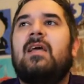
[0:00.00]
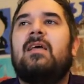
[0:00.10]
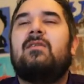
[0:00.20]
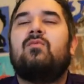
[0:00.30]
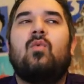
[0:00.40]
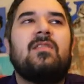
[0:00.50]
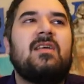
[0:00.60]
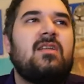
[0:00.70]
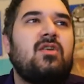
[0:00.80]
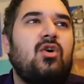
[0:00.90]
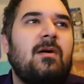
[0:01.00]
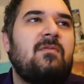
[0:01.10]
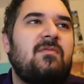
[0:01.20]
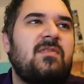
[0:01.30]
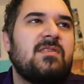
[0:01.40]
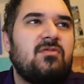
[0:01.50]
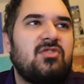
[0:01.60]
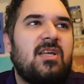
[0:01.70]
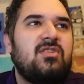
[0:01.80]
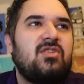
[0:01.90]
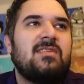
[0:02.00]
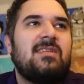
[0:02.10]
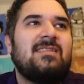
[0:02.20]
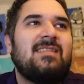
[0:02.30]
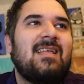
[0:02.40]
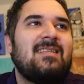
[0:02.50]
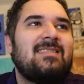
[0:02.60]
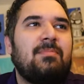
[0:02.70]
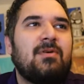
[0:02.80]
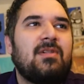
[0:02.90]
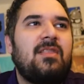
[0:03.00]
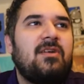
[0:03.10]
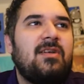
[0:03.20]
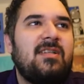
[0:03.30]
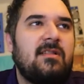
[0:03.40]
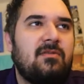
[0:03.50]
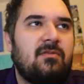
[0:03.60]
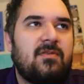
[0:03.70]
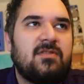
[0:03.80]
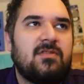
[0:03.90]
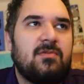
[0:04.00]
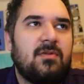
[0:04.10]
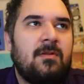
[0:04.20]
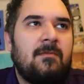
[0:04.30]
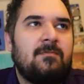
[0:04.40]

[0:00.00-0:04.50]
And one thing to know about physical changes is that typically they're easily reversible.